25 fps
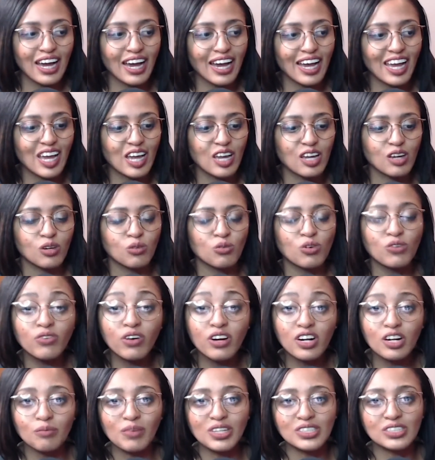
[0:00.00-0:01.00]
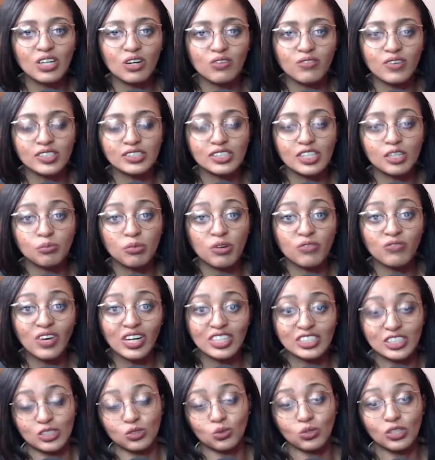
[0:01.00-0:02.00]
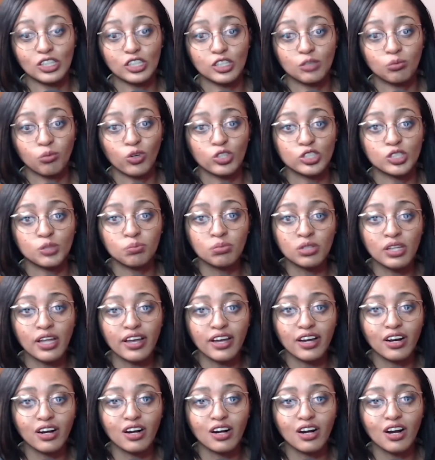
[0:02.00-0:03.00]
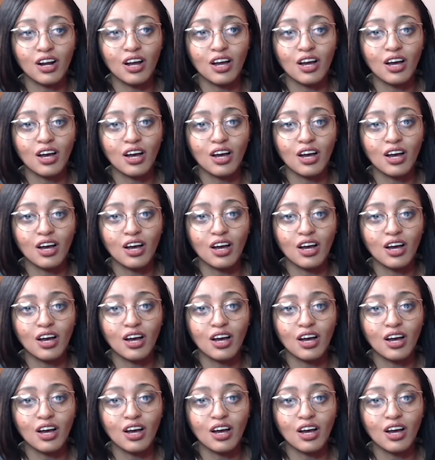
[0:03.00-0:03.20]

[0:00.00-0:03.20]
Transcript: I refer to myself as a professional esports player